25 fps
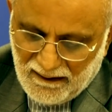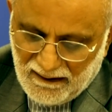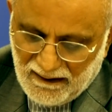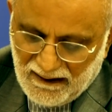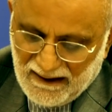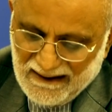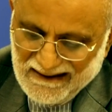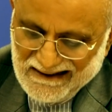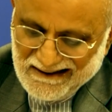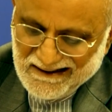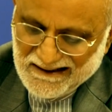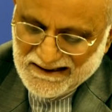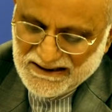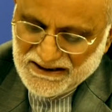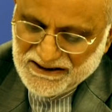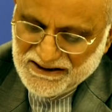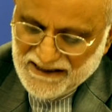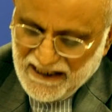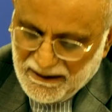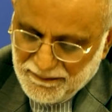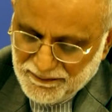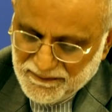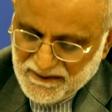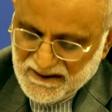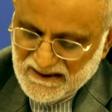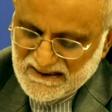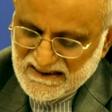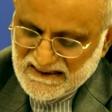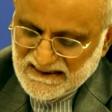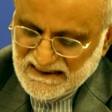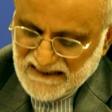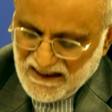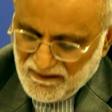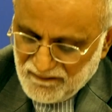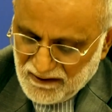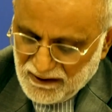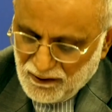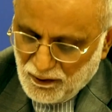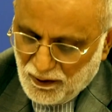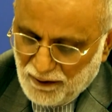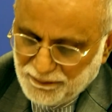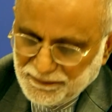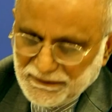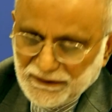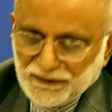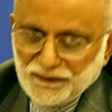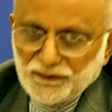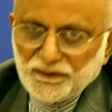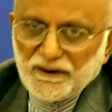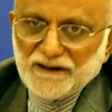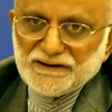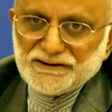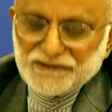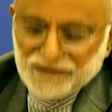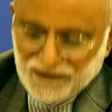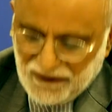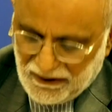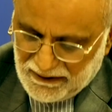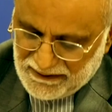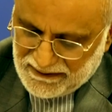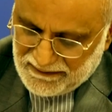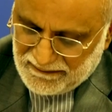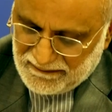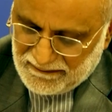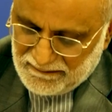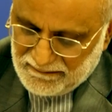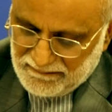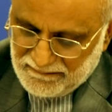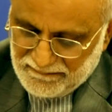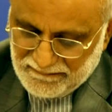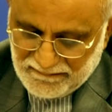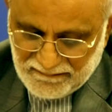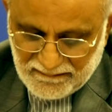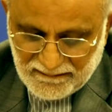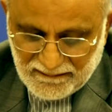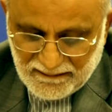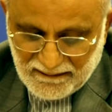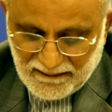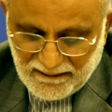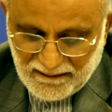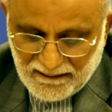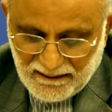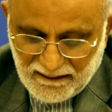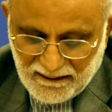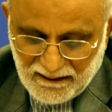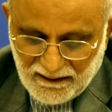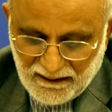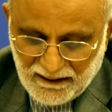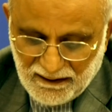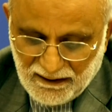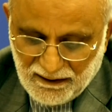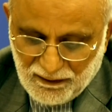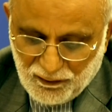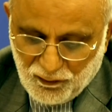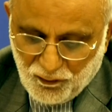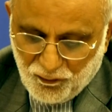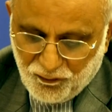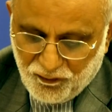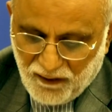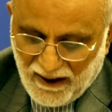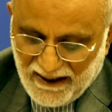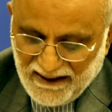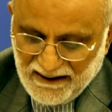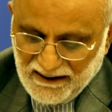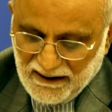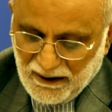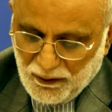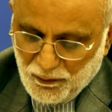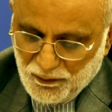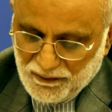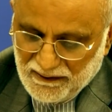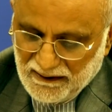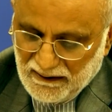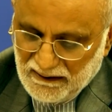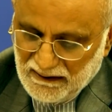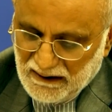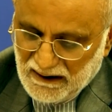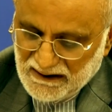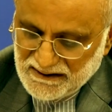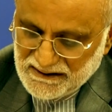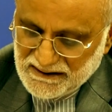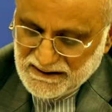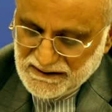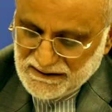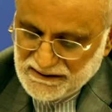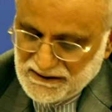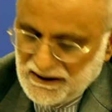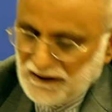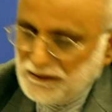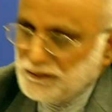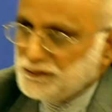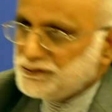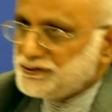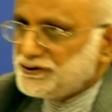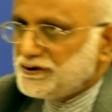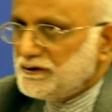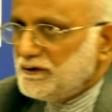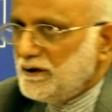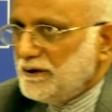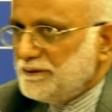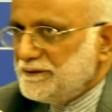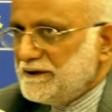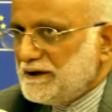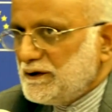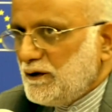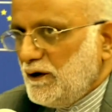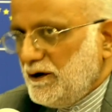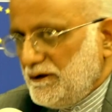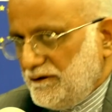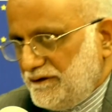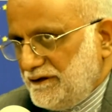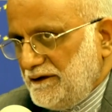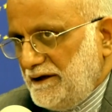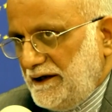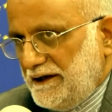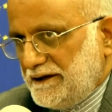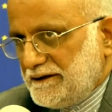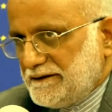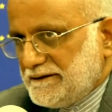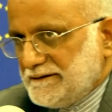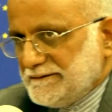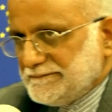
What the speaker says: under Chapter 7 of the UN Charter to find out a lasting solution of the conflict.